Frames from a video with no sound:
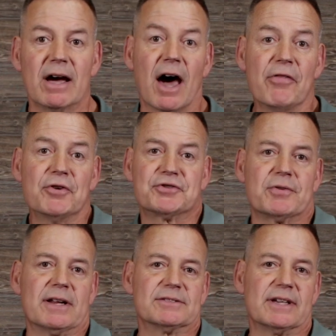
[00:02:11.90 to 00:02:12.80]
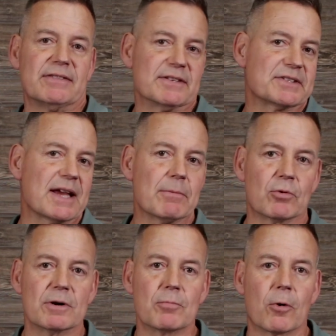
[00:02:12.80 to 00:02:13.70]
Others translate the same
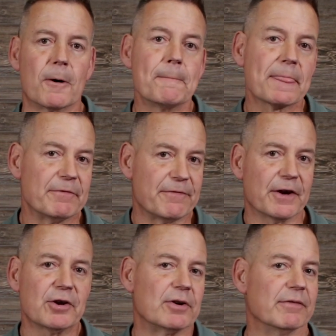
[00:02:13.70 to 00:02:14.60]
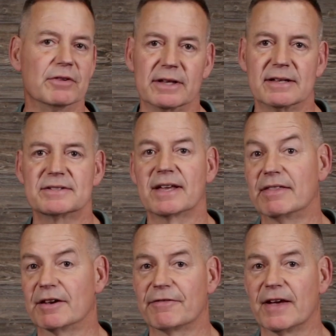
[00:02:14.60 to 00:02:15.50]
word more figuratively and say
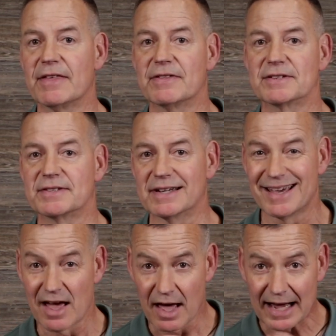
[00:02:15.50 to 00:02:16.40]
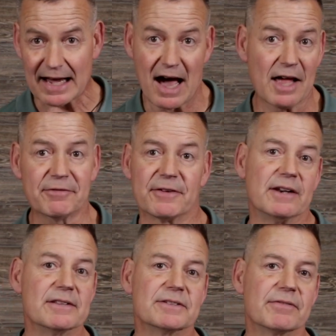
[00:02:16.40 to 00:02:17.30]
that faith is the
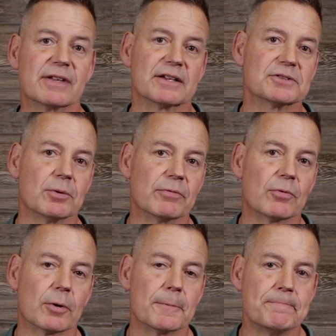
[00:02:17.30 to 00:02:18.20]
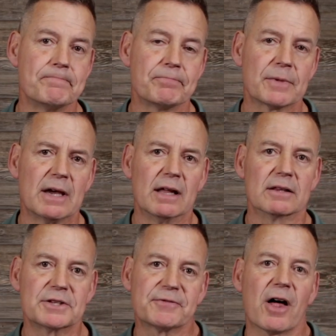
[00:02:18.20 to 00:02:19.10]
confidence of things hoped for.
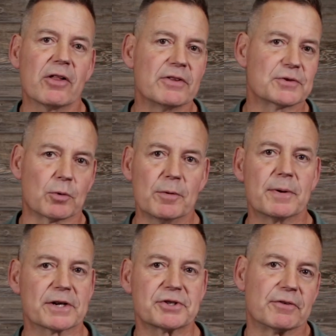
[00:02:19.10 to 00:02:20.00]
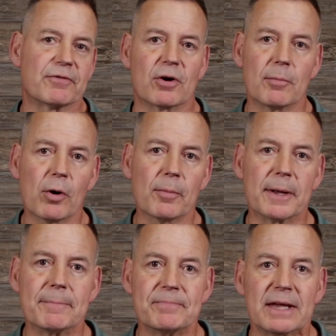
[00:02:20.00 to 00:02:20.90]
Let's follow this word picture for a
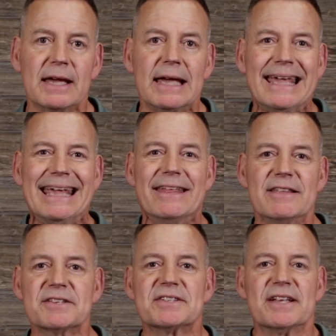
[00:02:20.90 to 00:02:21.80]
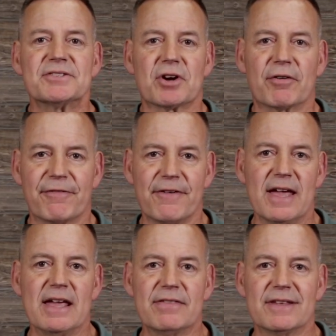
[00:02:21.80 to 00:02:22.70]
moment. In this sense, our
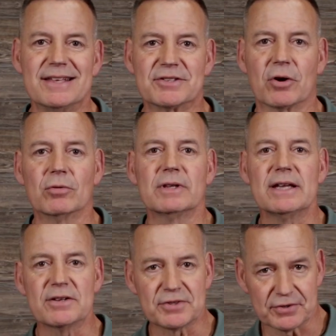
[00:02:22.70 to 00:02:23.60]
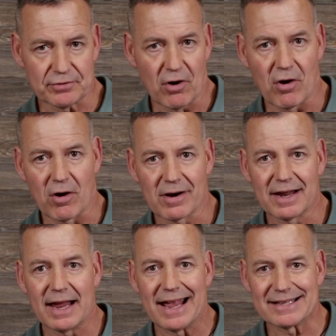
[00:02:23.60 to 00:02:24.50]
faith is only as strong
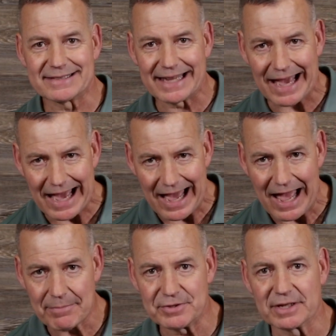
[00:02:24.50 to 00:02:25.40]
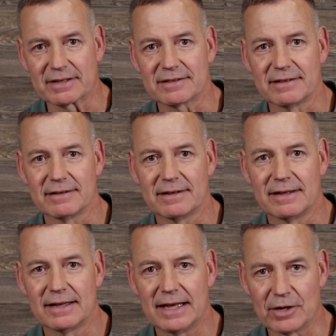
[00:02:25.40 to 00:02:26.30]
as the object
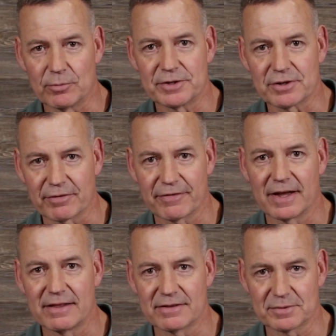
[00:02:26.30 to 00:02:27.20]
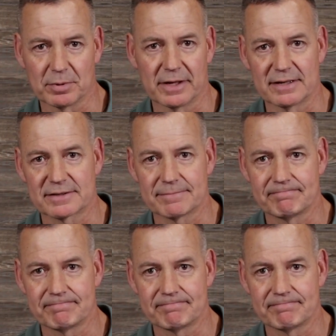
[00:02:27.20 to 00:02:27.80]
in which our faith is placed.